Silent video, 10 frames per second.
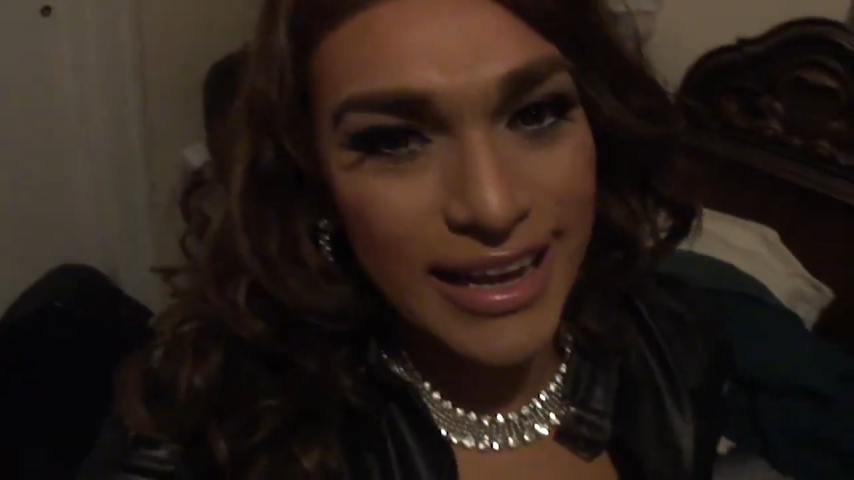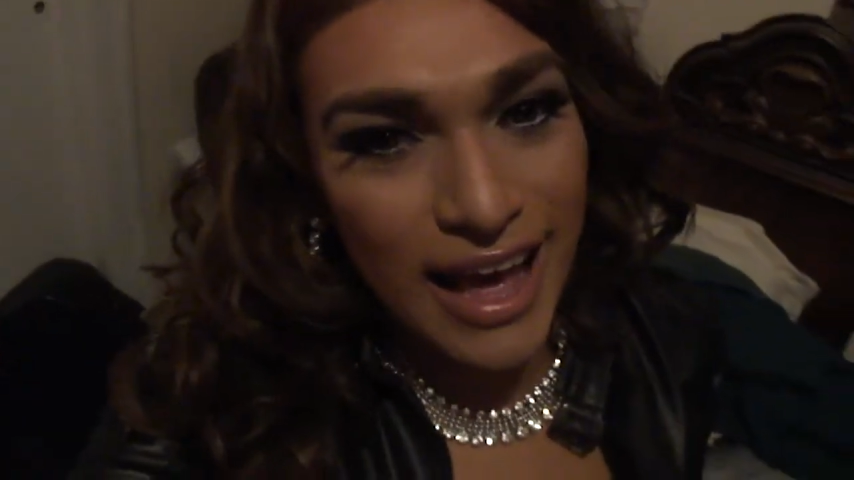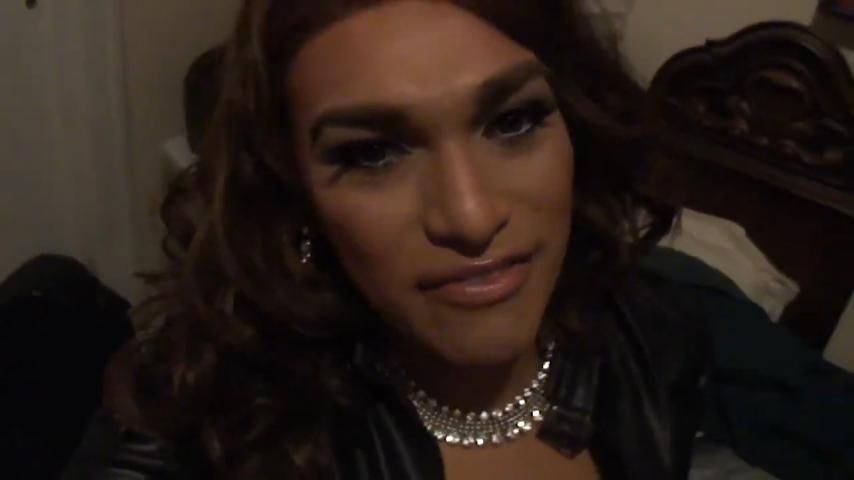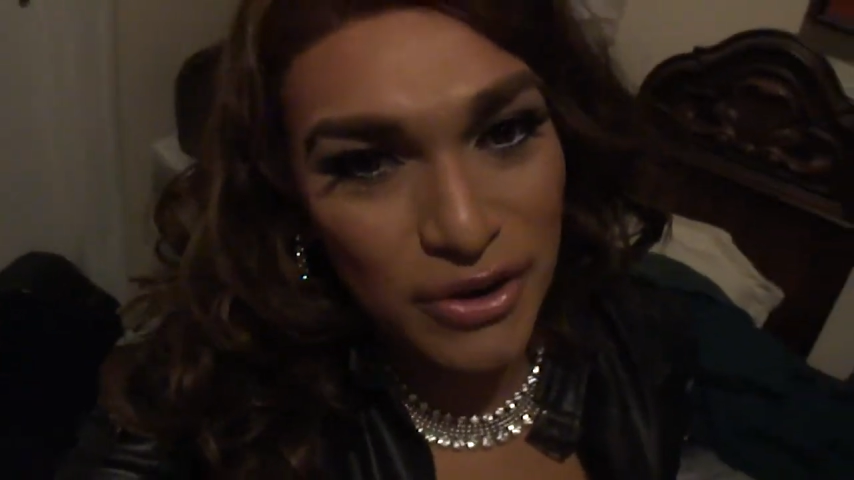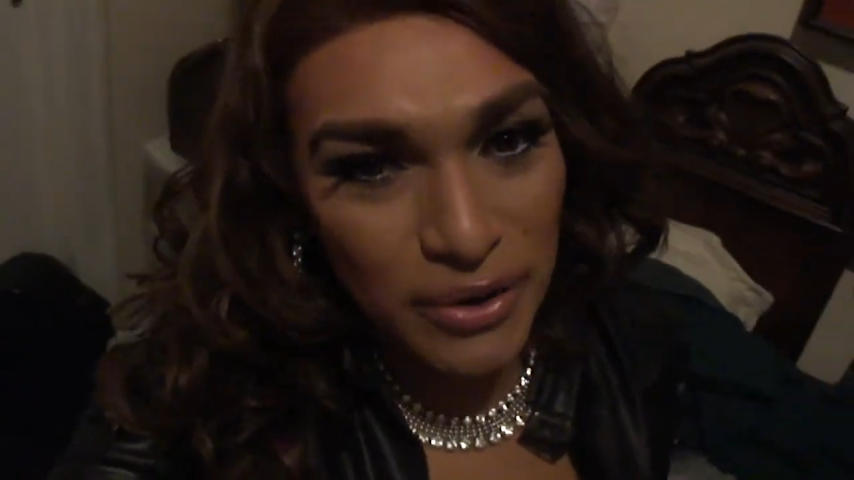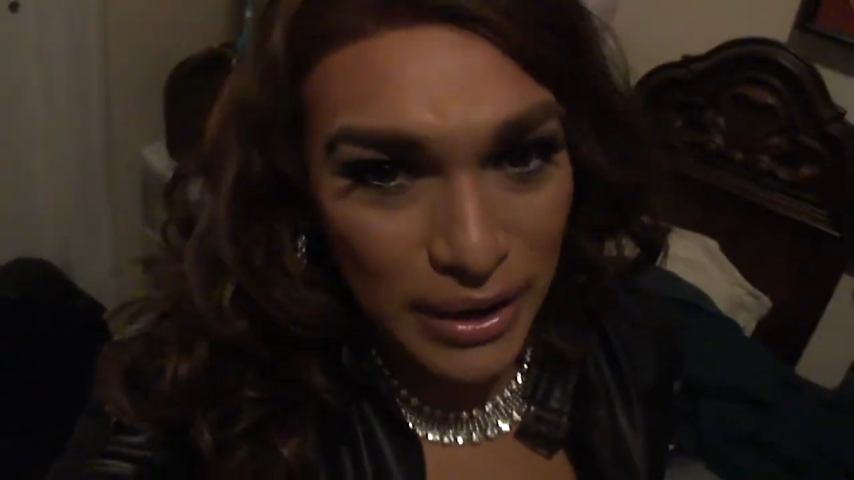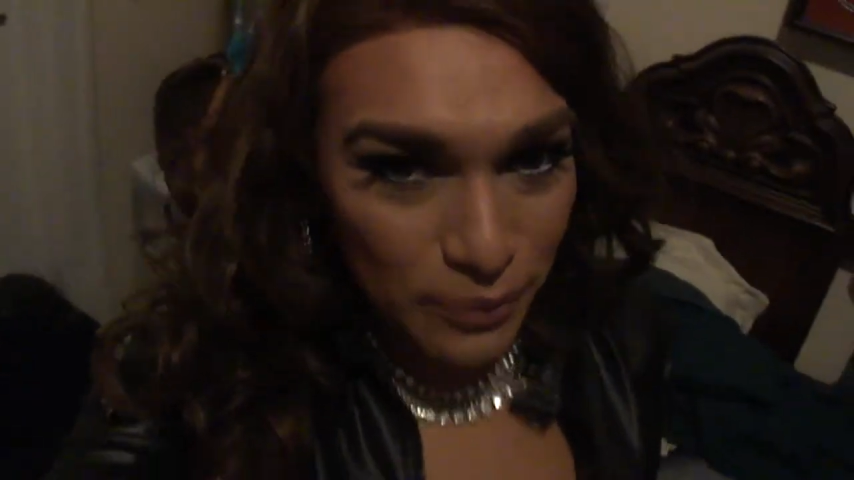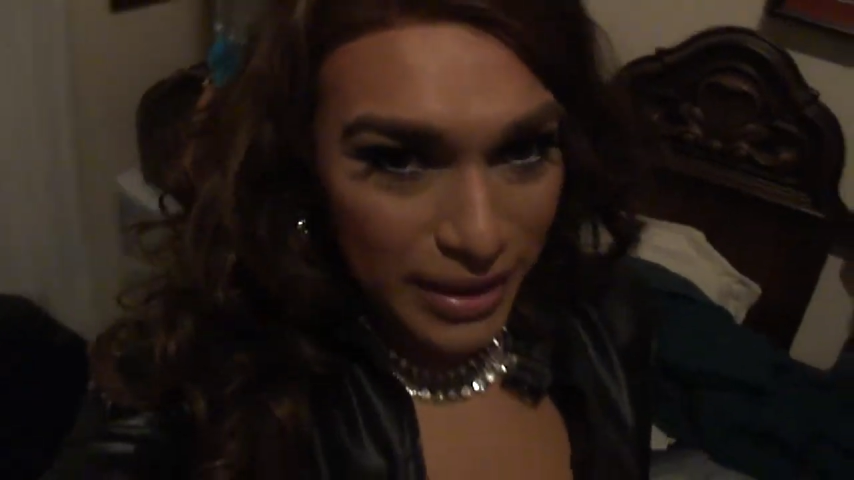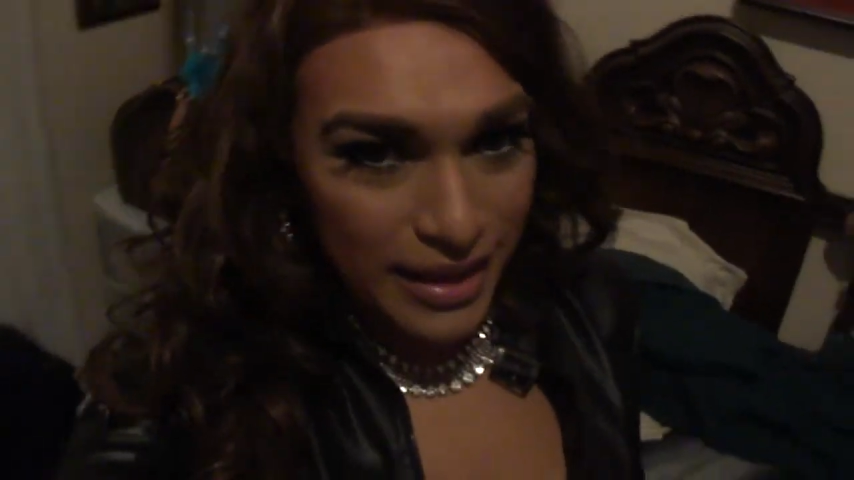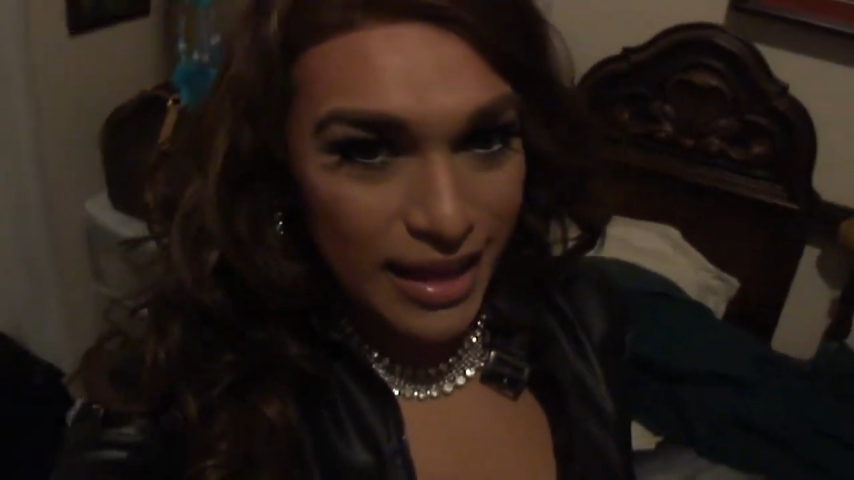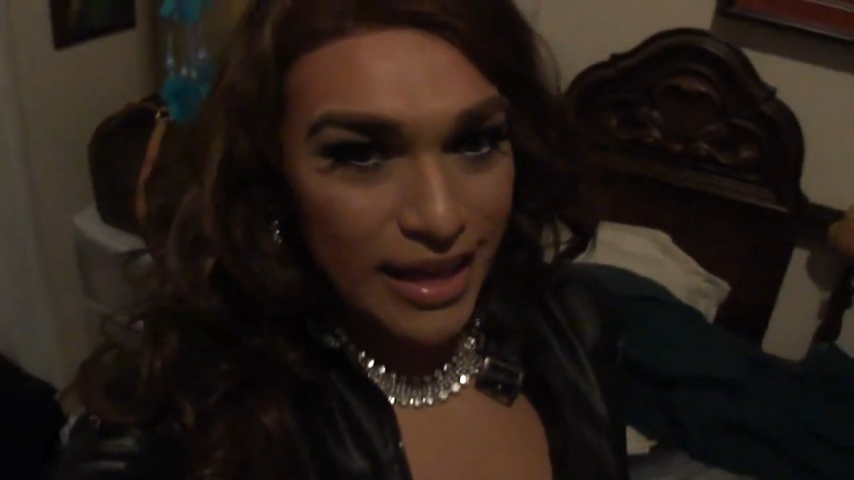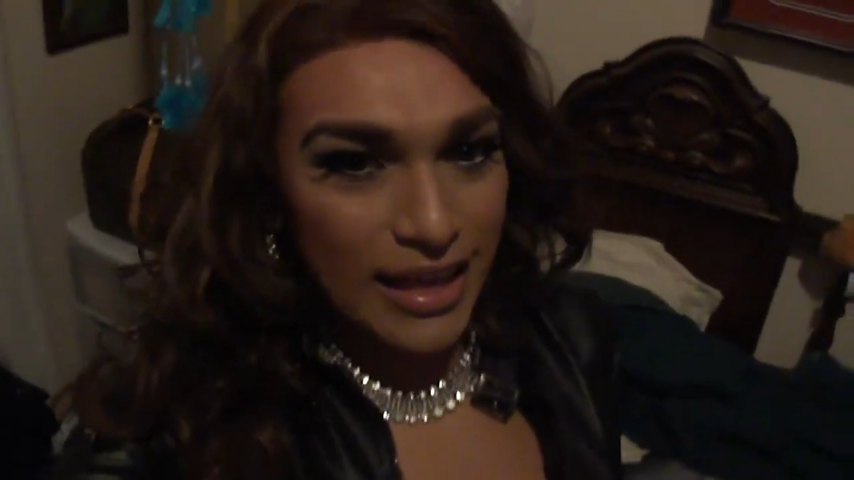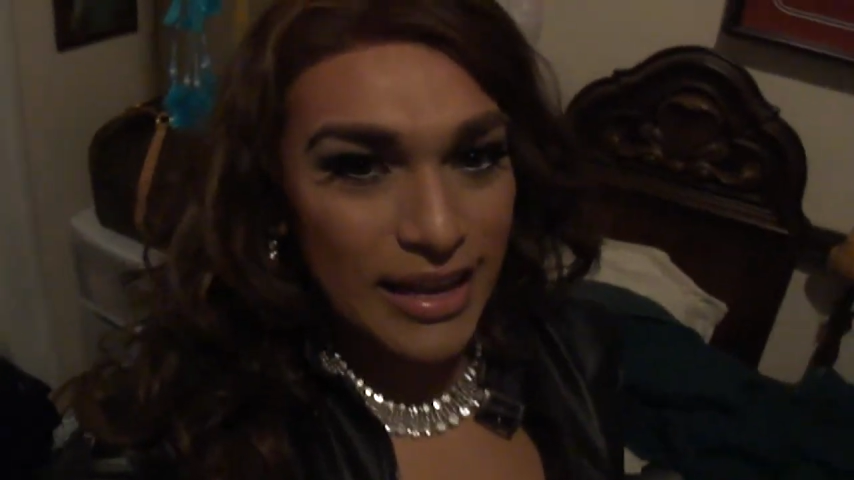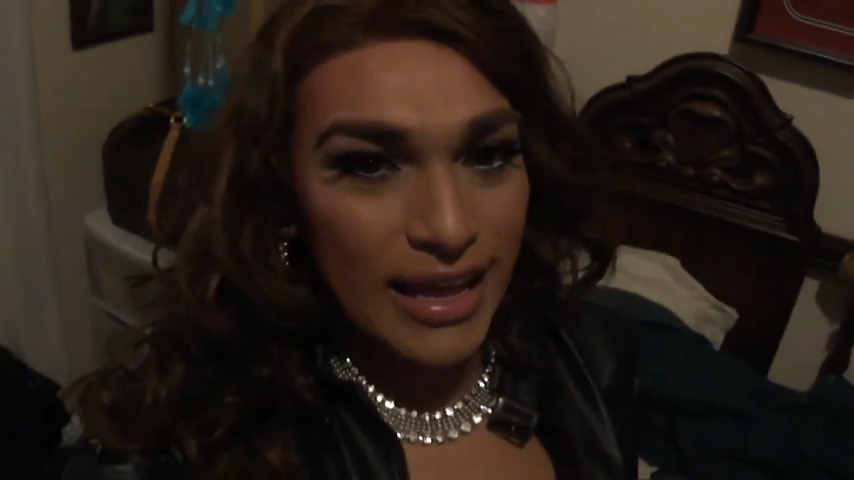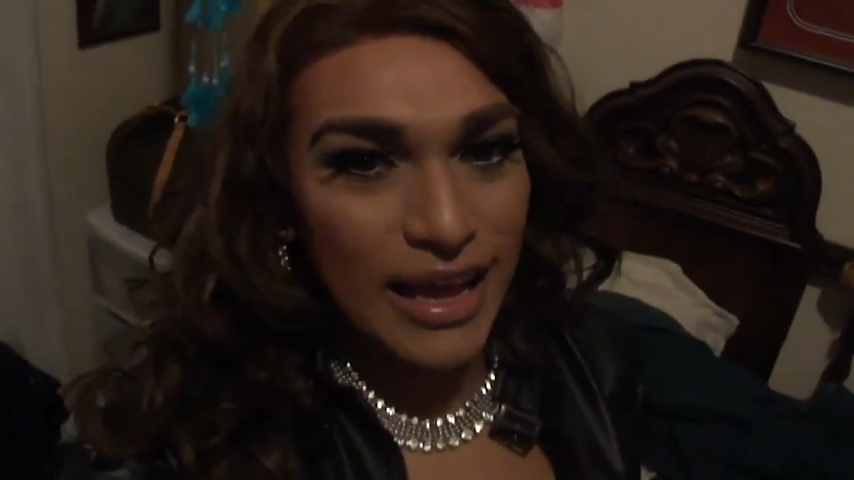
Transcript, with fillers: Have a great weekend.